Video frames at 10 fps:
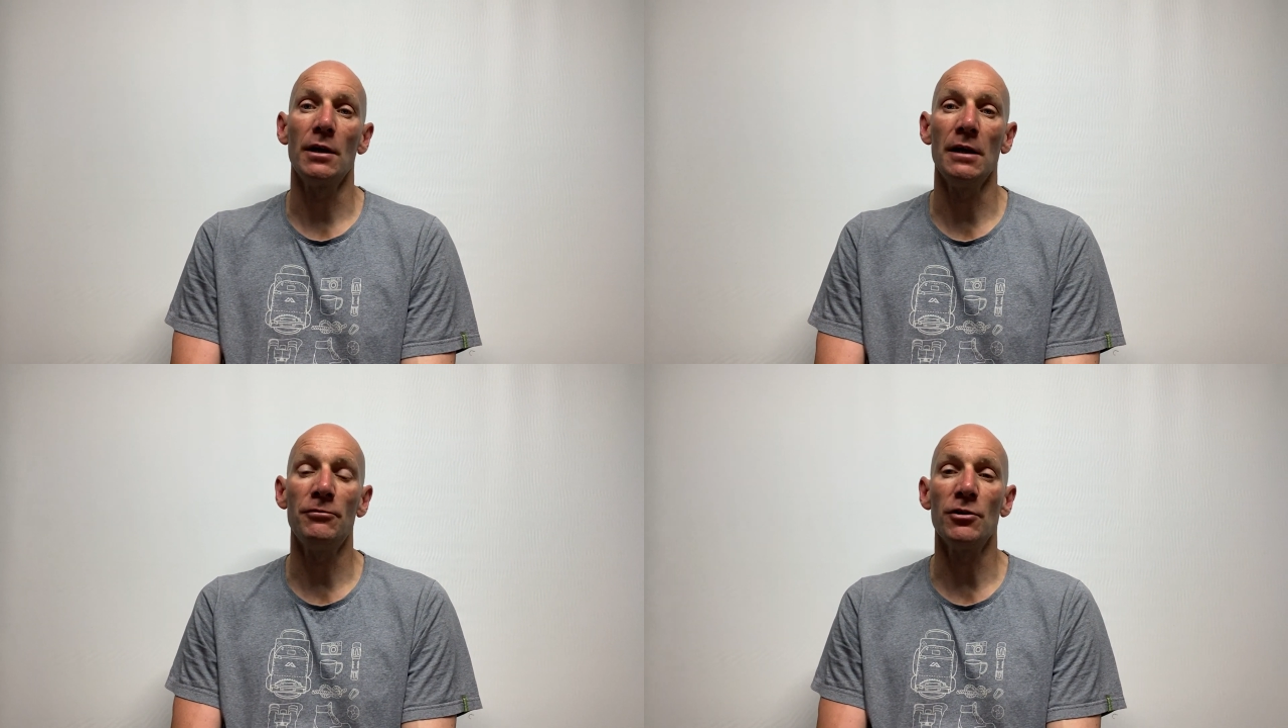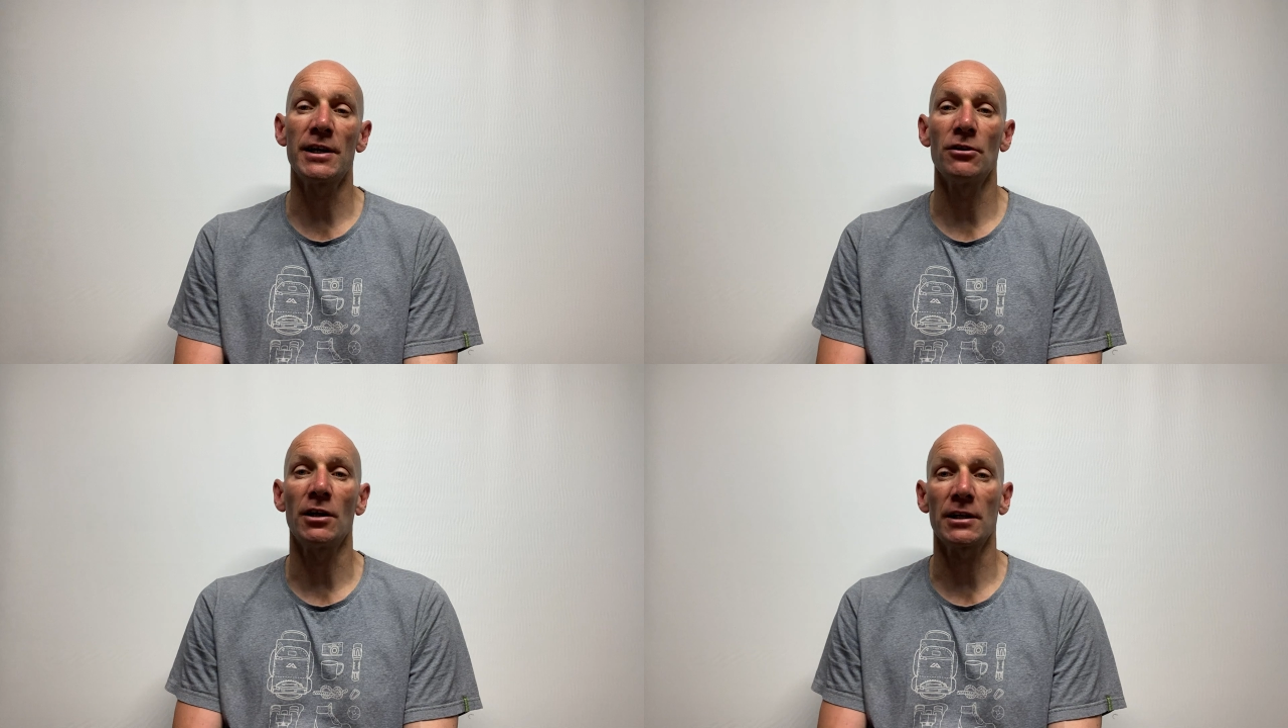If you
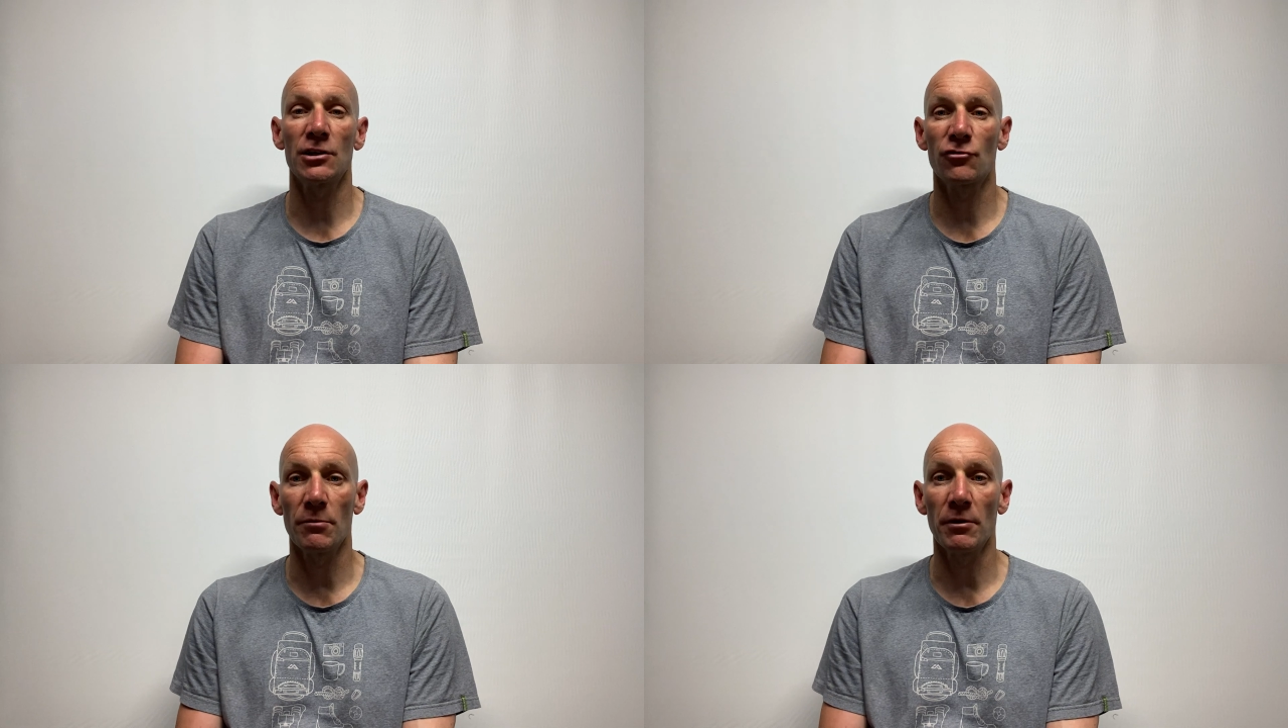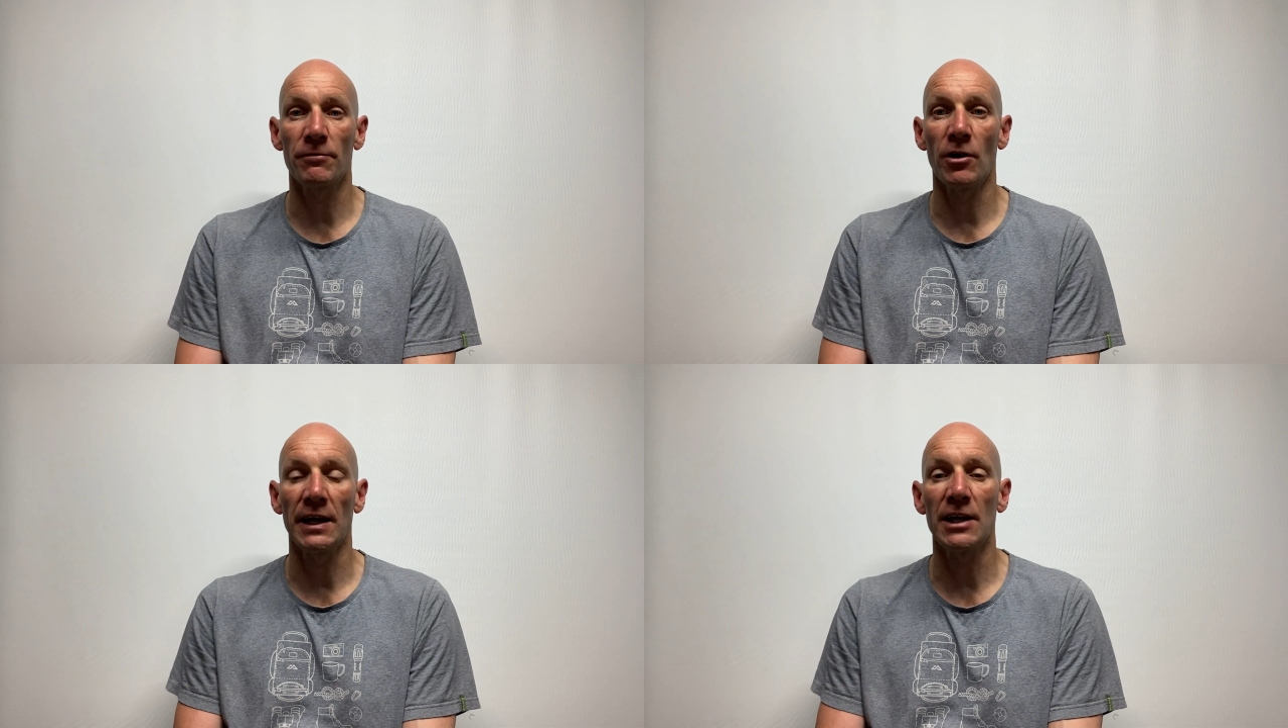cannot contribute
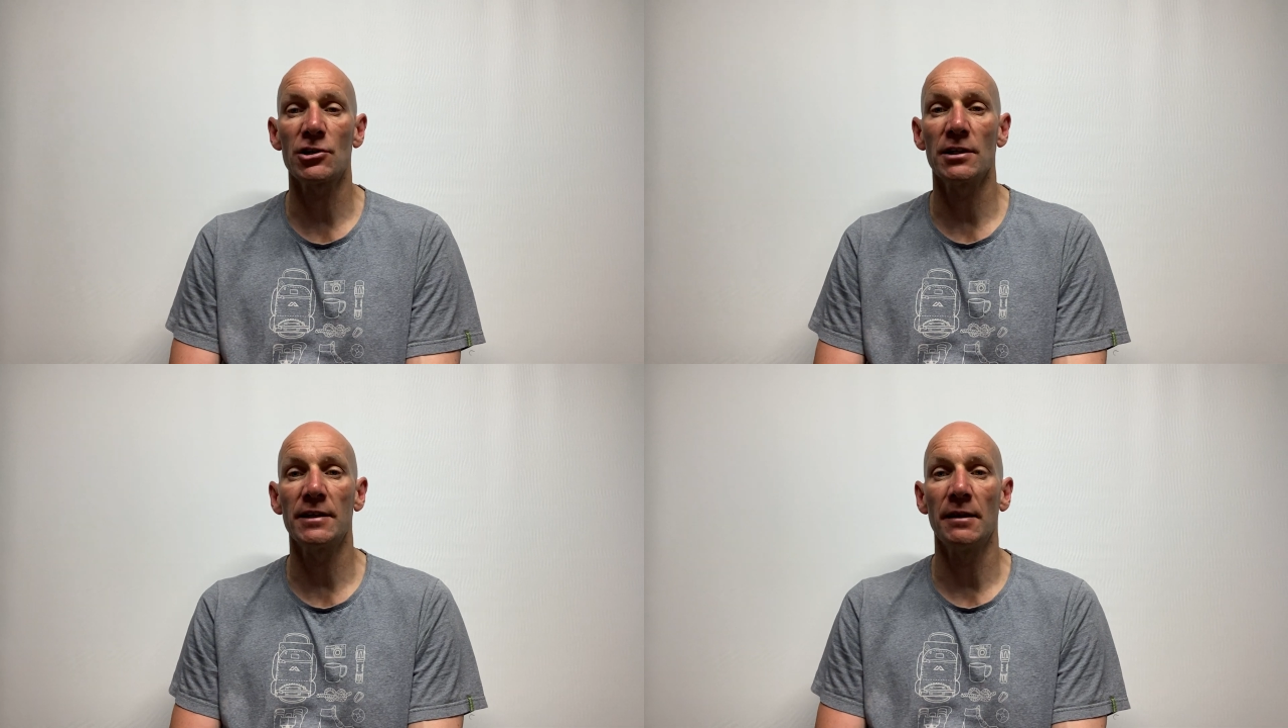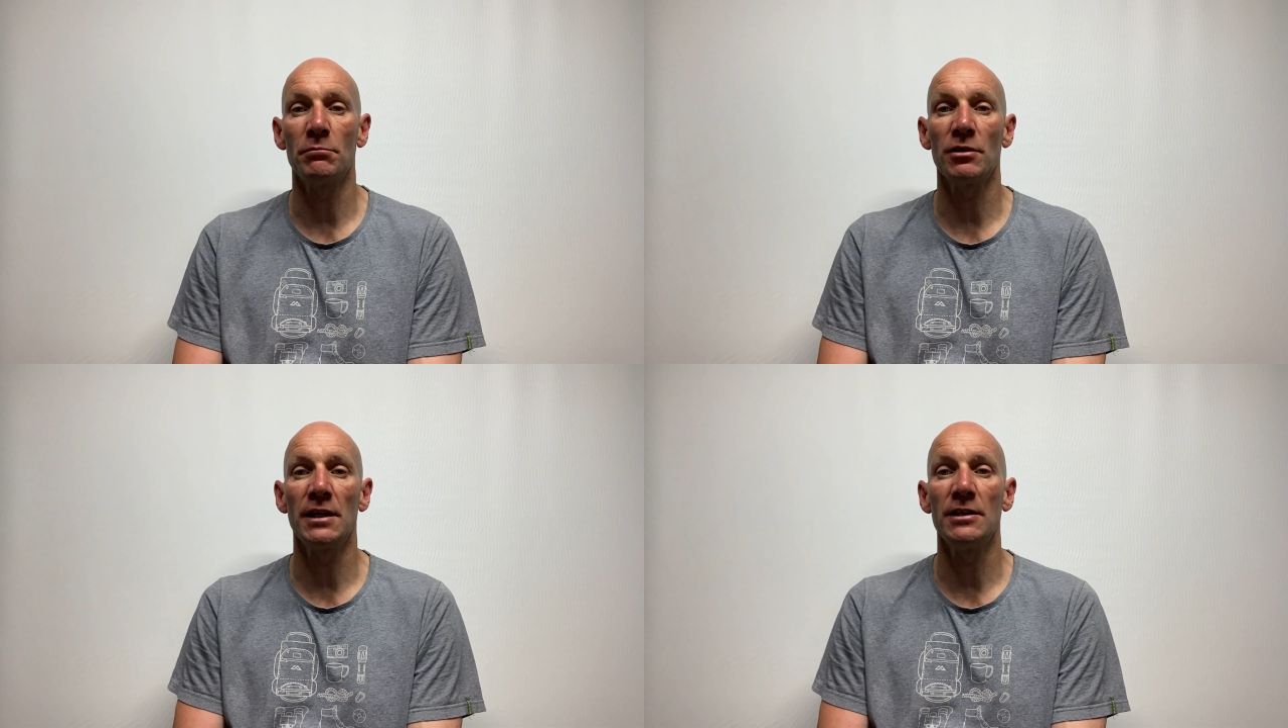financially, then
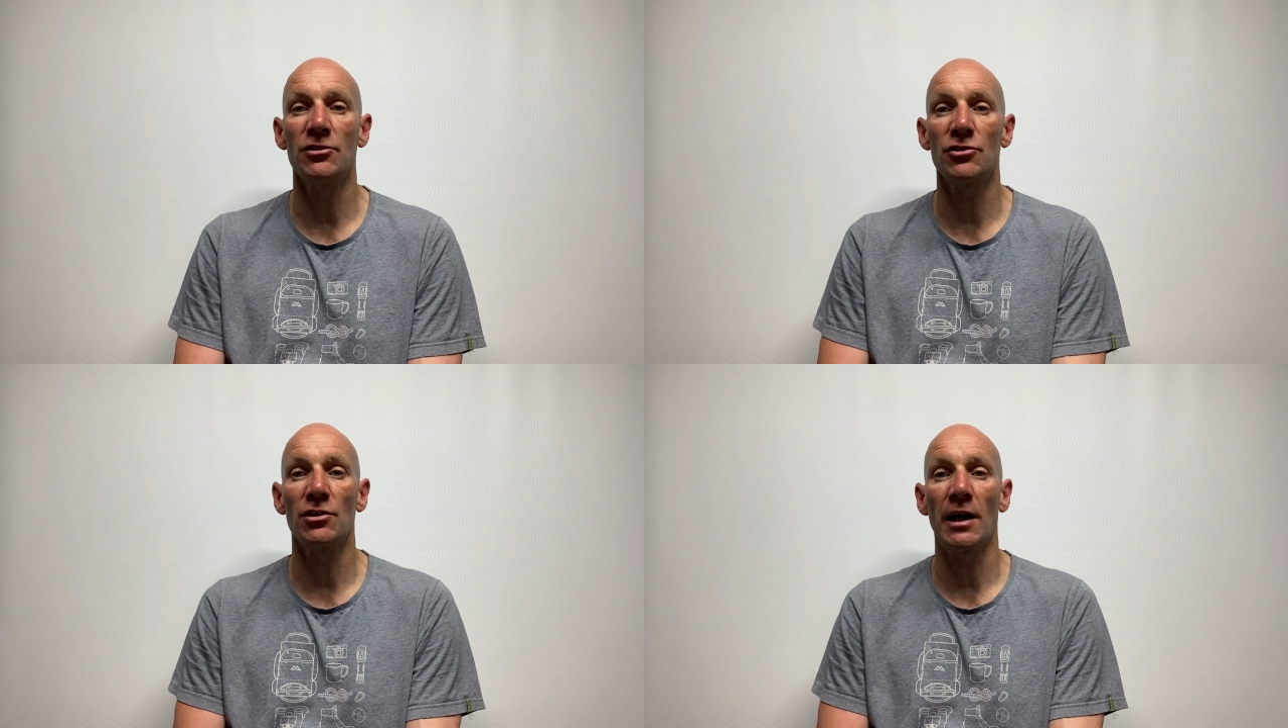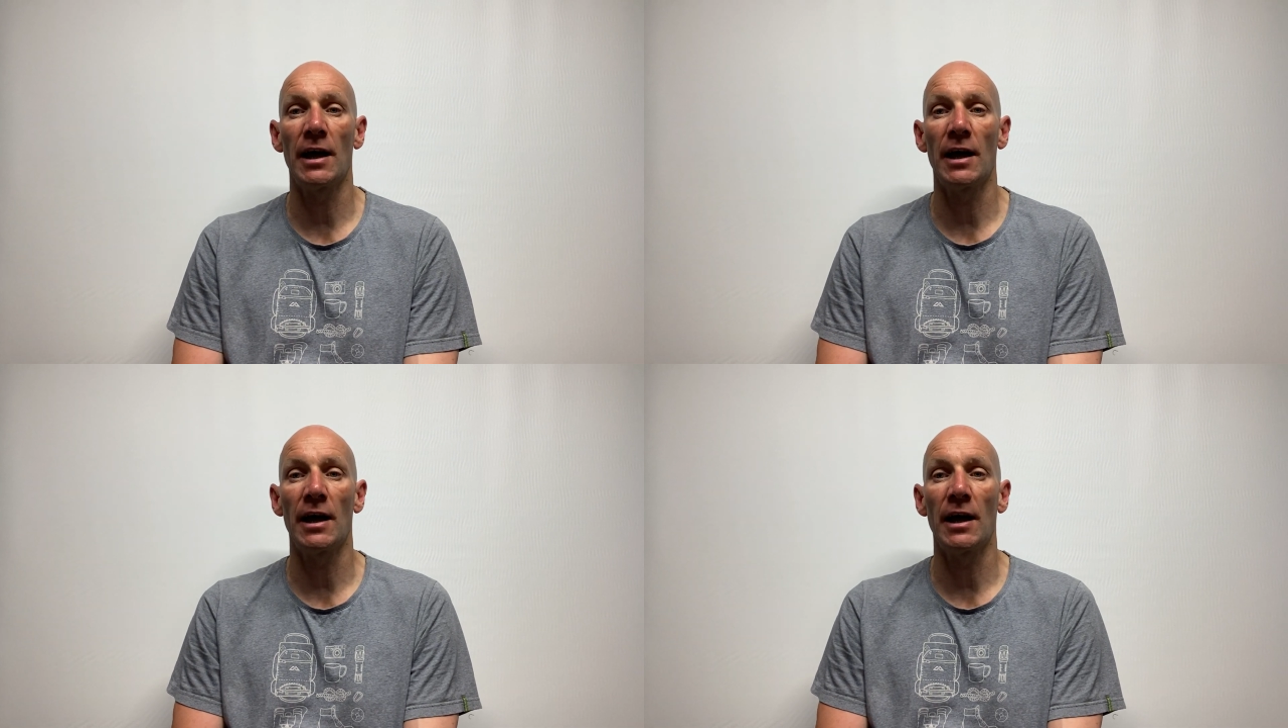please